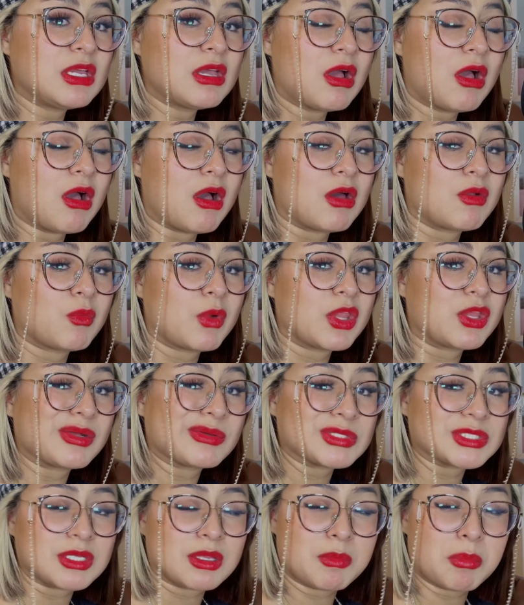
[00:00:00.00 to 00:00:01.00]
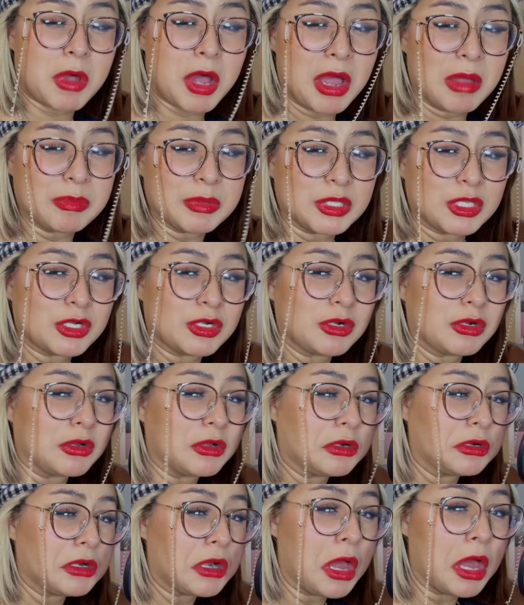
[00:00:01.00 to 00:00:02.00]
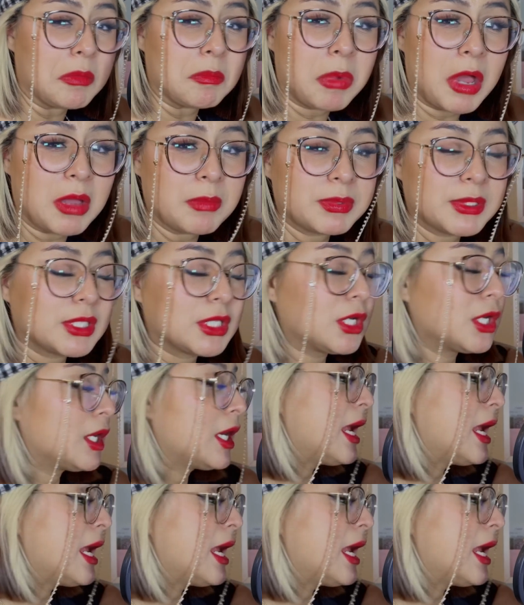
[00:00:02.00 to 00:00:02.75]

on whether it was unpopular or non-popular,